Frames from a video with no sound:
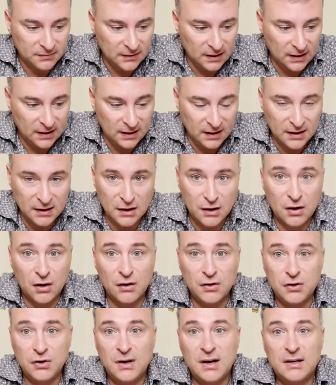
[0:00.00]
and I
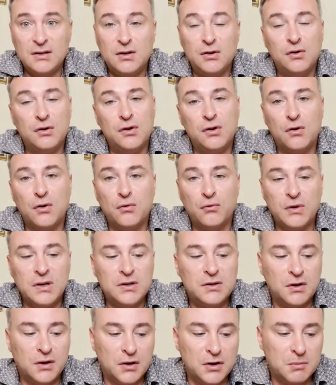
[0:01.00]
encourage you guys to do your own
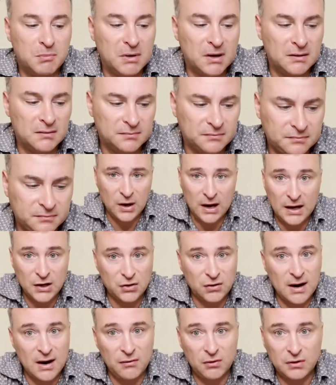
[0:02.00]
research. But when I
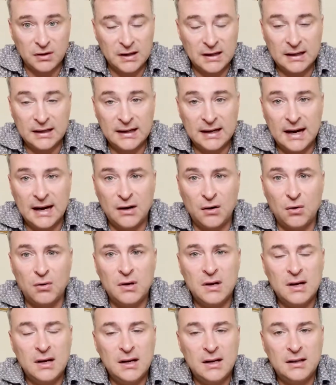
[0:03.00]
travel to Italy, I don't
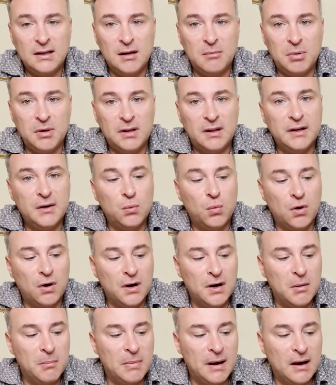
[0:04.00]
typically
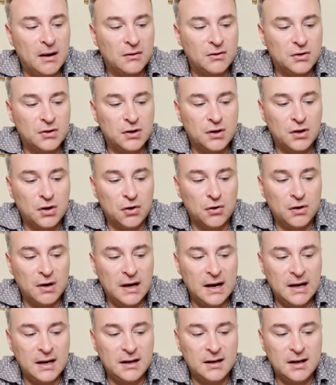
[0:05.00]
worry about
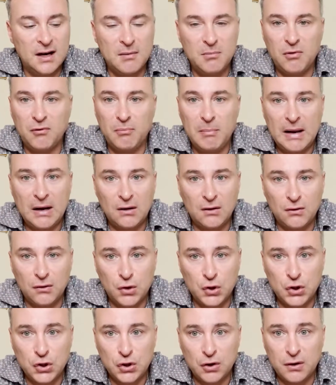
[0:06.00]
securing any type of medical
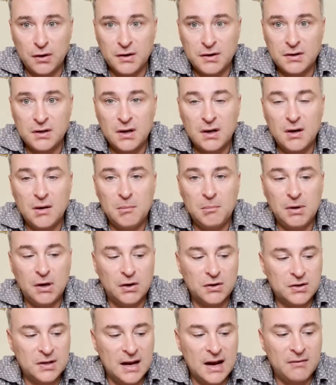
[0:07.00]
insurance
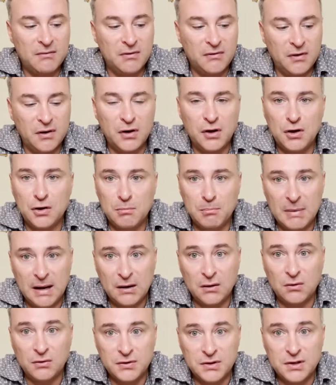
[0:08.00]
because they have a very good
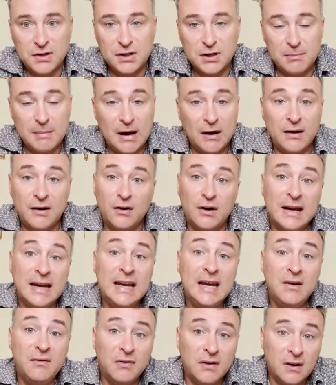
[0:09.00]
medical system out here,
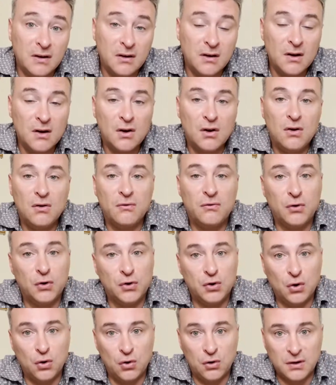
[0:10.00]
even for
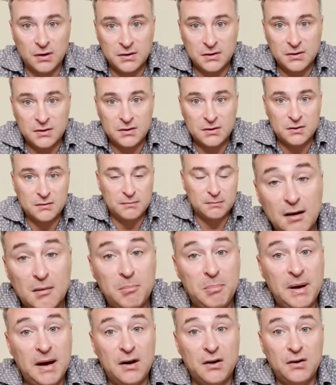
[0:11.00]
tourists
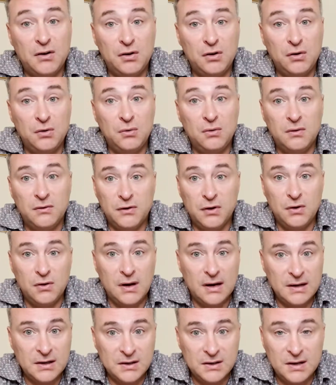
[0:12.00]
compared to the
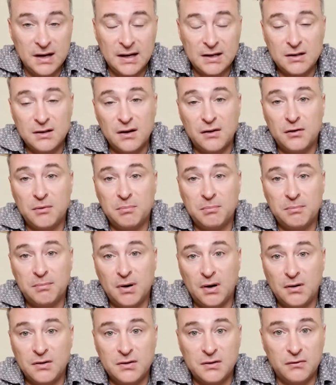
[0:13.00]
United States and other
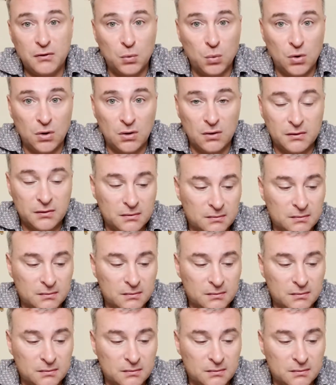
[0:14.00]
parts of the world.